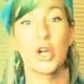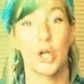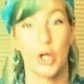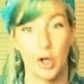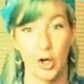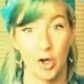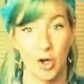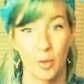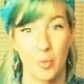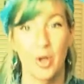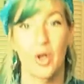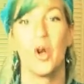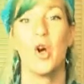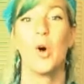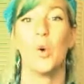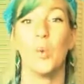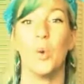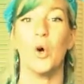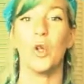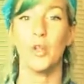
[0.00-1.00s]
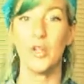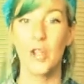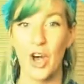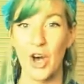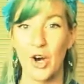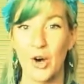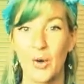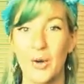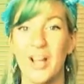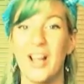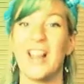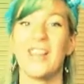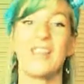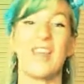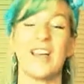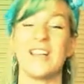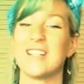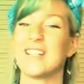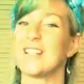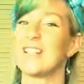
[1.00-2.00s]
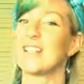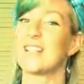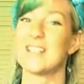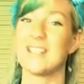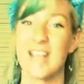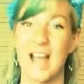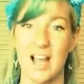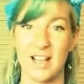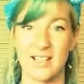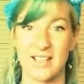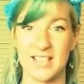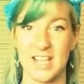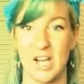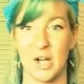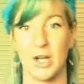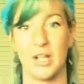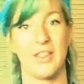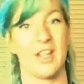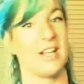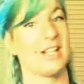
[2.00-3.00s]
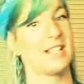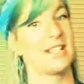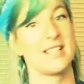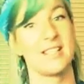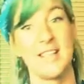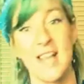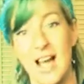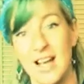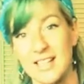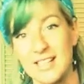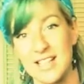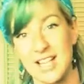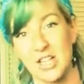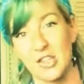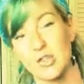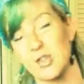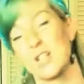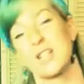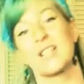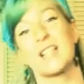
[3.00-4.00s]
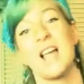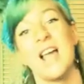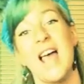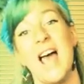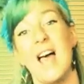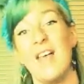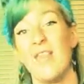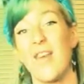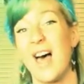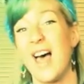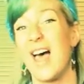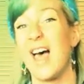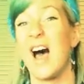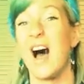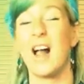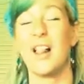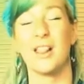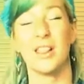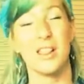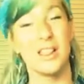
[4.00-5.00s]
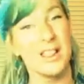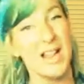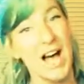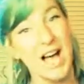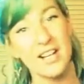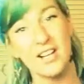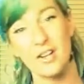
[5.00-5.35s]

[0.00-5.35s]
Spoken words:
herb will know that it is not scary, that it is not dangerous, and that a lot